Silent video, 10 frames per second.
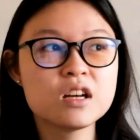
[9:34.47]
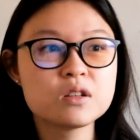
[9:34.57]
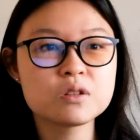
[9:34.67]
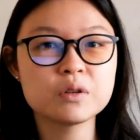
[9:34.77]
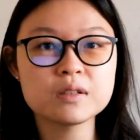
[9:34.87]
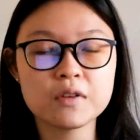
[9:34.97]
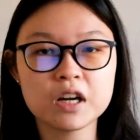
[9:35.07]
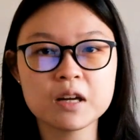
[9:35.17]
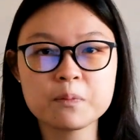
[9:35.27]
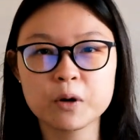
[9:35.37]
So it's
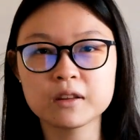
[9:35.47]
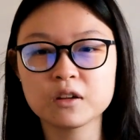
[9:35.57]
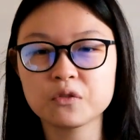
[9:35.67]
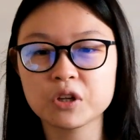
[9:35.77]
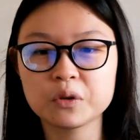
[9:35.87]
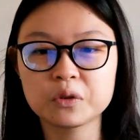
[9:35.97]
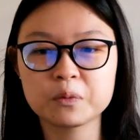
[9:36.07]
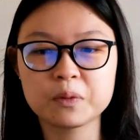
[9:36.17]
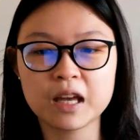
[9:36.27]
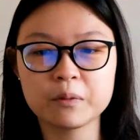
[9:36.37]
very important for you to
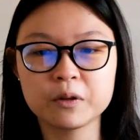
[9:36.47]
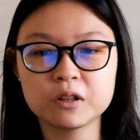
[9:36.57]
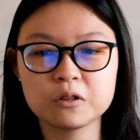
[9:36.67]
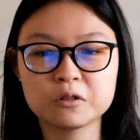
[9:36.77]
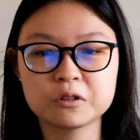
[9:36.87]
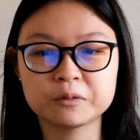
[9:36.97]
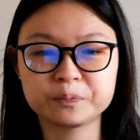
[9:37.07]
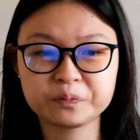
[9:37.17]
be able to